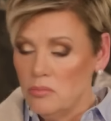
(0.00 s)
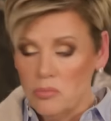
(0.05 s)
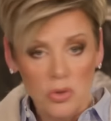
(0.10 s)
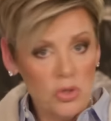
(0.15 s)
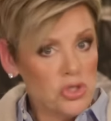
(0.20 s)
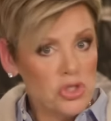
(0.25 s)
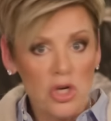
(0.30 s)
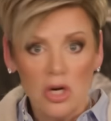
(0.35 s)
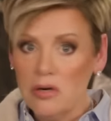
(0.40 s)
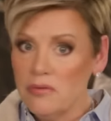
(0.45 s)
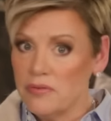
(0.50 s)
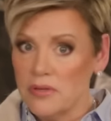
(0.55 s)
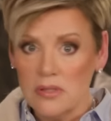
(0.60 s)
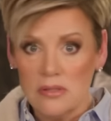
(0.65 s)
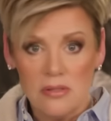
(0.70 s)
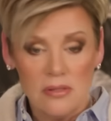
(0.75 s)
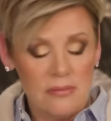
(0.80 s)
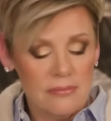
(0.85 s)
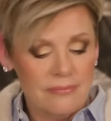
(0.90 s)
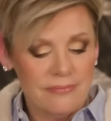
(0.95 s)
We're
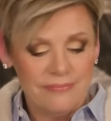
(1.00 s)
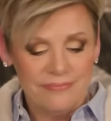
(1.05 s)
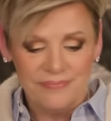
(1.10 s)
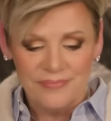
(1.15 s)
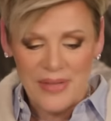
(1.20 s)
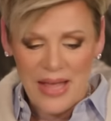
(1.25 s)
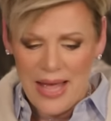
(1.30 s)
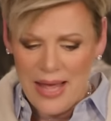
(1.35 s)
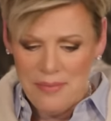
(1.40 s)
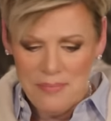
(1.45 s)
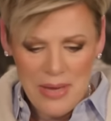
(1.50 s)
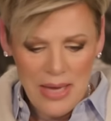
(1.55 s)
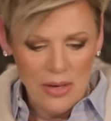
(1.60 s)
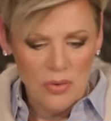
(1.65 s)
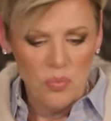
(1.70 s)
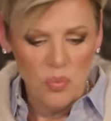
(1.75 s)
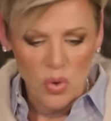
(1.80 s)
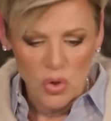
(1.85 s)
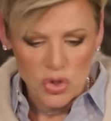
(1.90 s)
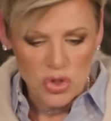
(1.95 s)
servants.
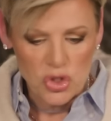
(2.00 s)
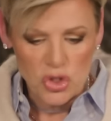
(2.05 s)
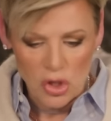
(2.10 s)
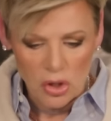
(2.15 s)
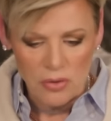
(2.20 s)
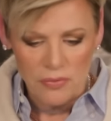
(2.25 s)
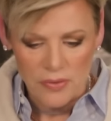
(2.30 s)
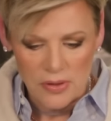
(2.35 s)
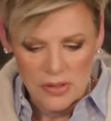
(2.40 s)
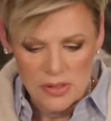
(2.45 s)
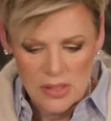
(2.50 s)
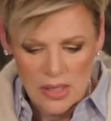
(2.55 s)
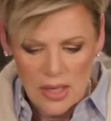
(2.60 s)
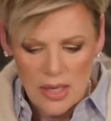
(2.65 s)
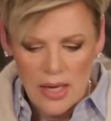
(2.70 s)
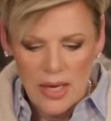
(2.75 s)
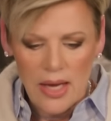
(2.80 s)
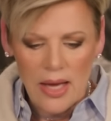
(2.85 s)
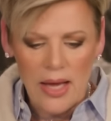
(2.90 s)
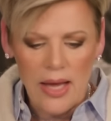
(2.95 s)
Amen. We're servants.
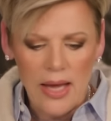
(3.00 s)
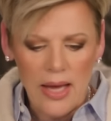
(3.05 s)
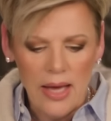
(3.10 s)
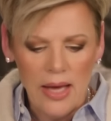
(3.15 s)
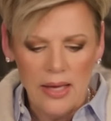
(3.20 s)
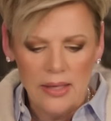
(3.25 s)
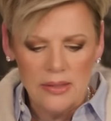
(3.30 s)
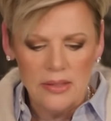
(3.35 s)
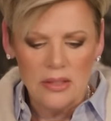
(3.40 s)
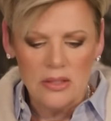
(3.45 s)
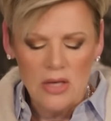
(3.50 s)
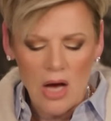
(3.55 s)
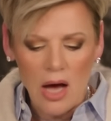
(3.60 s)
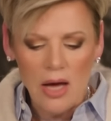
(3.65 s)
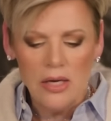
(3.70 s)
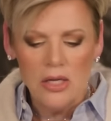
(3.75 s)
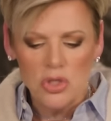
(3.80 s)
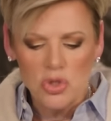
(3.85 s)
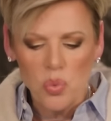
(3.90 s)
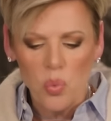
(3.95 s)
And
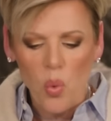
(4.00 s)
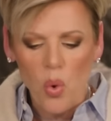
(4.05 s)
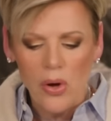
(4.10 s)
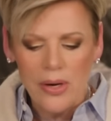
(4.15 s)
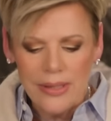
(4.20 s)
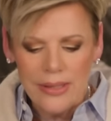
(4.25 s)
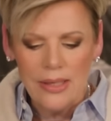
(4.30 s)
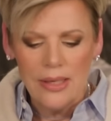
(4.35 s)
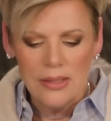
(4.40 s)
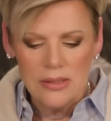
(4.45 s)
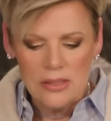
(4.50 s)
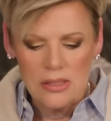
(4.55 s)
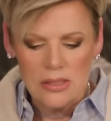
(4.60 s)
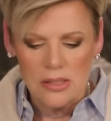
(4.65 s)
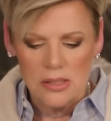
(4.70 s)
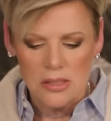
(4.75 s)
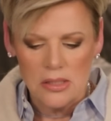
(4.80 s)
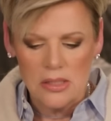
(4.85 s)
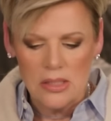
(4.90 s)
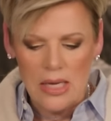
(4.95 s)
God is wanting us
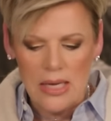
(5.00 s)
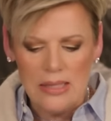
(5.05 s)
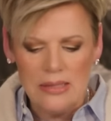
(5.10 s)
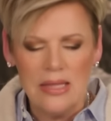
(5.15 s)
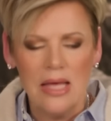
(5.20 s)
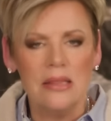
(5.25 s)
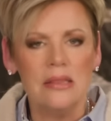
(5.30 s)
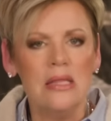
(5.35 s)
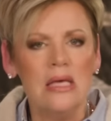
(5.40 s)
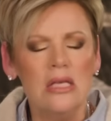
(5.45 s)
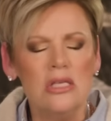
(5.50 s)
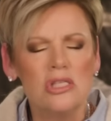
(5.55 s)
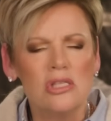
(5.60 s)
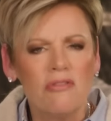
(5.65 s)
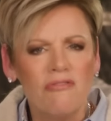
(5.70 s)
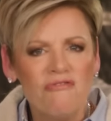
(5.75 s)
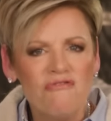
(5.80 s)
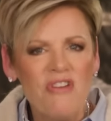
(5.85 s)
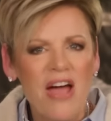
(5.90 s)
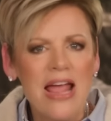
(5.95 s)
to see that these
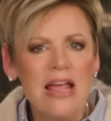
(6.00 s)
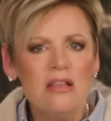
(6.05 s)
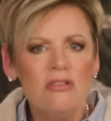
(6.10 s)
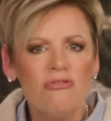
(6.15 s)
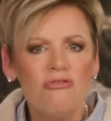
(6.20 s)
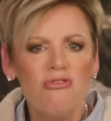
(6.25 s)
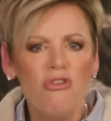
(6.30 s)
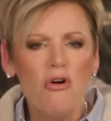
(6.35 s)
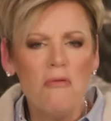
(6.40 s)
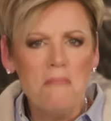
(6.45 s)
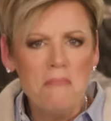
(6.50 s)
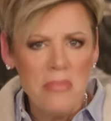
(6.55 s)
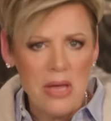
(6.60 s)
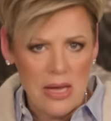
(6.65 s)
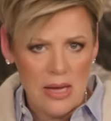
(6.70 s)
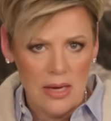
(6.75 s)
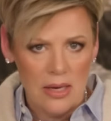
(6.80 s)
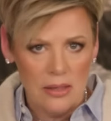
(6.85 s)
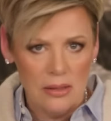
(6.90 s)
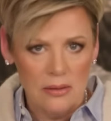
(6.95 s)
faithful
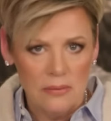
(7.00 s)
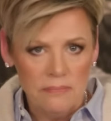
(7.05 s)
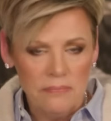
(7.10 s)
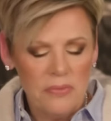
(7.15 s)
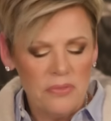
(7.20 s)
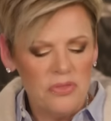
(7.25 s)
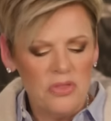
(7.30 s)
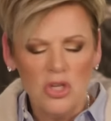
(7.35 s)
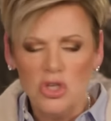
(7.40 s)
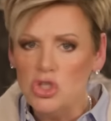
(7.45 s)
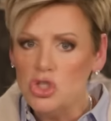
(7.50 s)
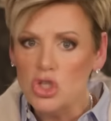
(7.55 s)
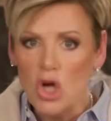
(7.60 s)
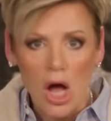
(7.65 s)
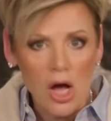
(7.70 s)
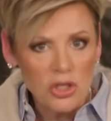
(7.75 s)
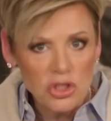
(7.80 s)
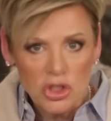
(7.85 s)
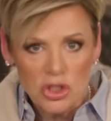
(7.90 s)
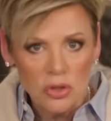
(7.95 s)
men, the
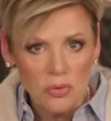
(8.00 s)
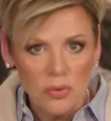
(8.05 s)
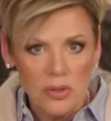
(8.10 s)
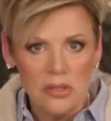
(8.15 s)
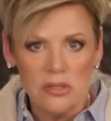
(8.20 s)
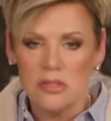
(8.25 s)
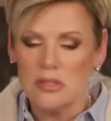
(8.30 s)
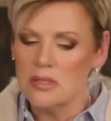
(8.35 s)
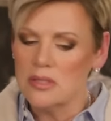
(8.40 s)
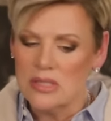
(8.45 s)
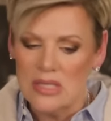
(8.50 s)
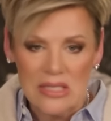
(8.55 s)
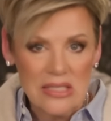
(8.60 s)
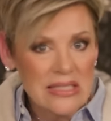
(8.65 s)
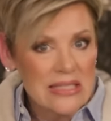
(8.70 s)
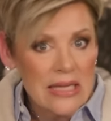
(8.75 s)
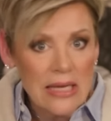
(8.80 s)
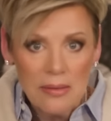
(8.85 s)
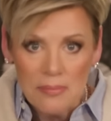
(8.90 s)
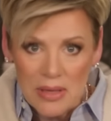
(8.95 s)
Joshuas, the
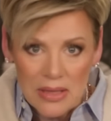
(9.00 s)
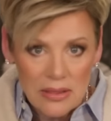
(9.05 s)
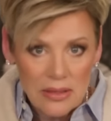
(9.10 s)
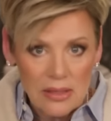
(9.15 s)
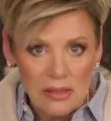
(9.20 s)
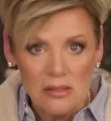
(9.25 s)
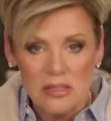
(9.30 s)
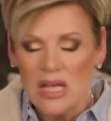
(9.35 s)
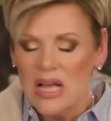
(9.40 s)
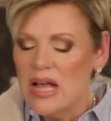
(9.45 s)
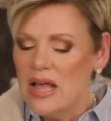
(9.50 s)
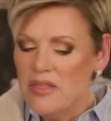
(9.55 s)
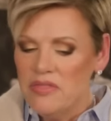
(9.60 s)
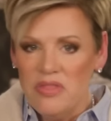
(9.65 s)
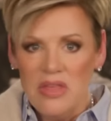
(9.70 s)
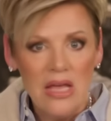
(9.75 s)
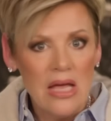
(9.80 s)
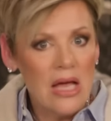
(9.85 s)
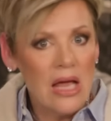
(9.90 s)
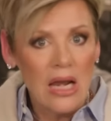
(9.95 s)
Timothys,
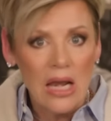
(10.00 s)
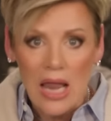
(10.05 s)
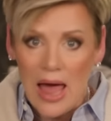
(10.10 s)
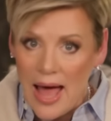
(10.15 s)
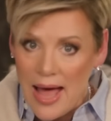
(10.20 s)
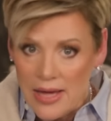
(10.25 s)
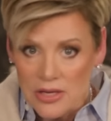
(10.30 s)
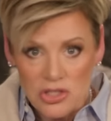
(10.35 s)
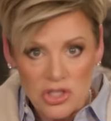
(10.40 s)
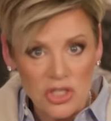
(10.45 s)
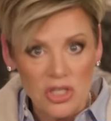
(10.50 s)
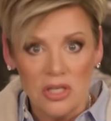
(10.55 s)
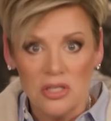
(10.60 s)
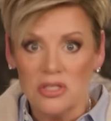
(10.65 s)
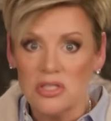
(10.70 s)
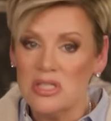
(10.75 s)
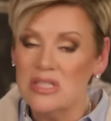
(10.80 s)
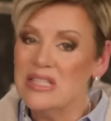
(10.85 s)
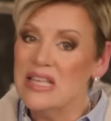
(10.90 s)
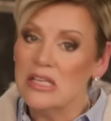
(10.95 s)
the
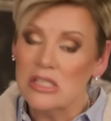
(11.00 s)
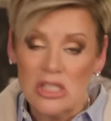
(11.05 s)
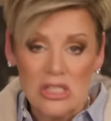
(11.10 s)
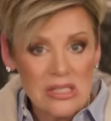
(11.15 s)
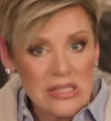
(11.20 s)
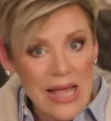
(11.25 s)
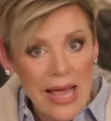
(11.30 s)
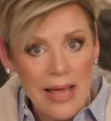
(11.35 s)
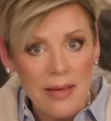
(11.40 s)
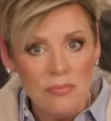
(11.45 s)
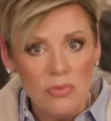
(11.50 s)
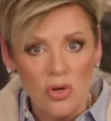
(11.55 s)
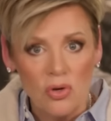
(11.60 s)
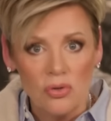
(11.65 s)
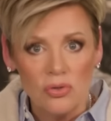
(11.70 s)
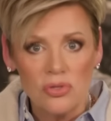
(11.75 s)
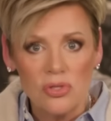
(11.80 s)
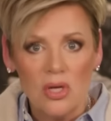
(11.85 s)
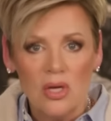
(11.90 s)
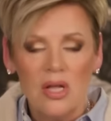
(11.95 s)
Elishas, the
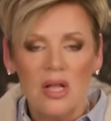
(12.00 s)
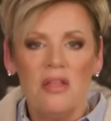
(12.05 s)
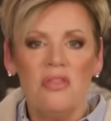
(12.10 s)
Samuels,